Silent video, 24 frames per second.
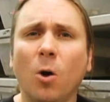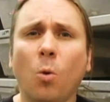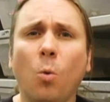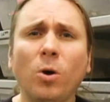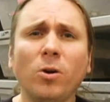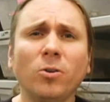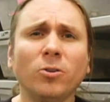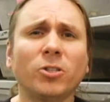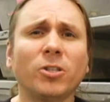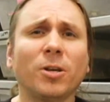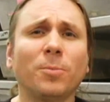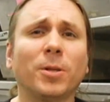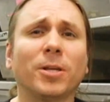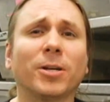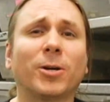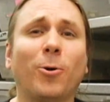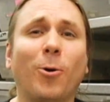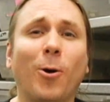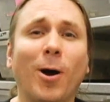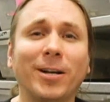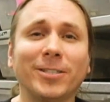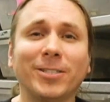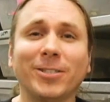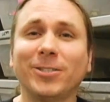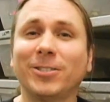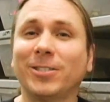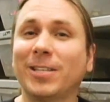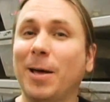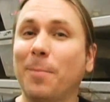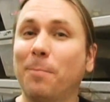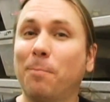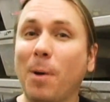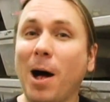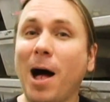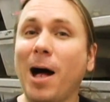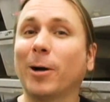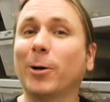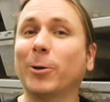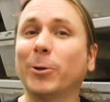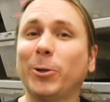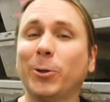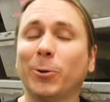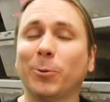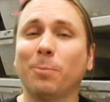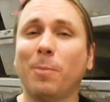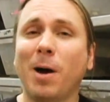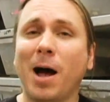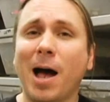what are some of the questions that boggle
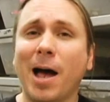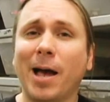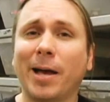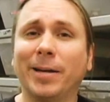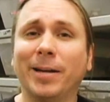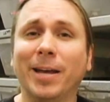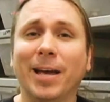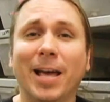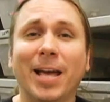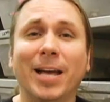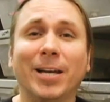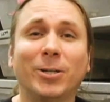your mind?